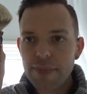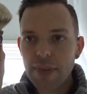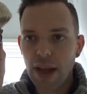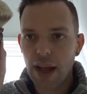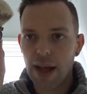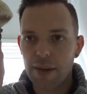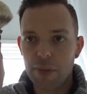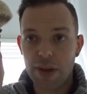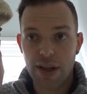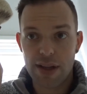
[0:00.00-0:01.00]

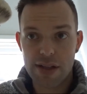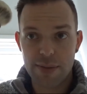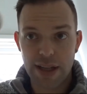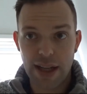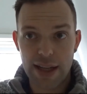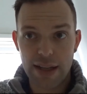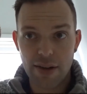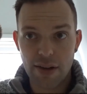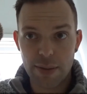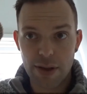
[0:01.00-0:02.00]
with a custom inlay
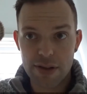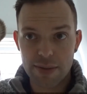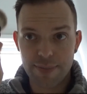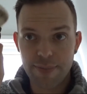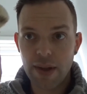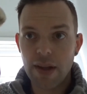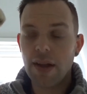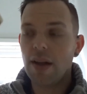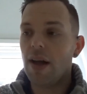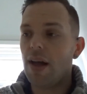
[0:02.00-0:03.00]
on the bottom.
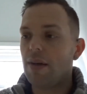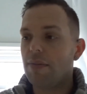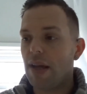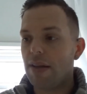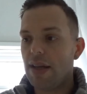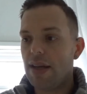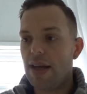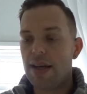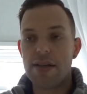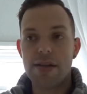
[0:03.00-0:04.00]
Now the
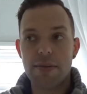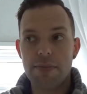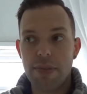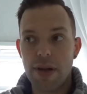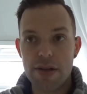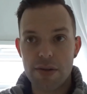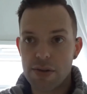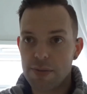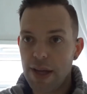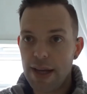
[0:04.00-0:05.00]
inlay's personal
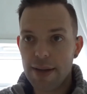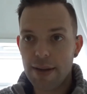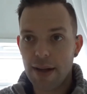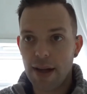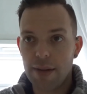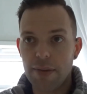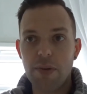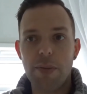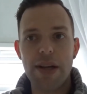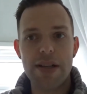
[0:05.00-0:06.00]
to me, that's
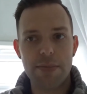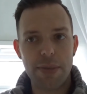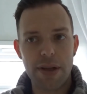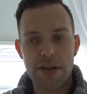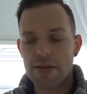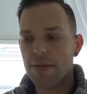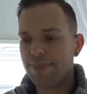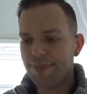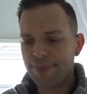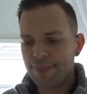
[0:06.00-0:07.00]
what makes them personal.
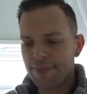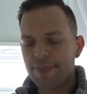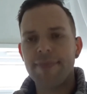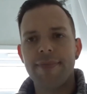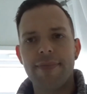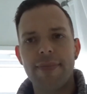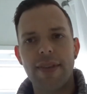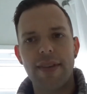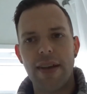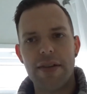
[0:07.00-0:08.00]

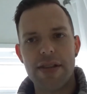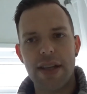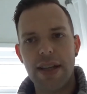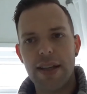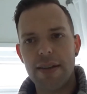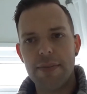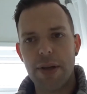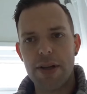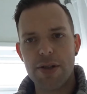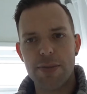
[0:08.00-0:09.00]
Sounds silly,
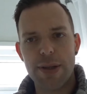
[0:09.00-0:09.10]
personal.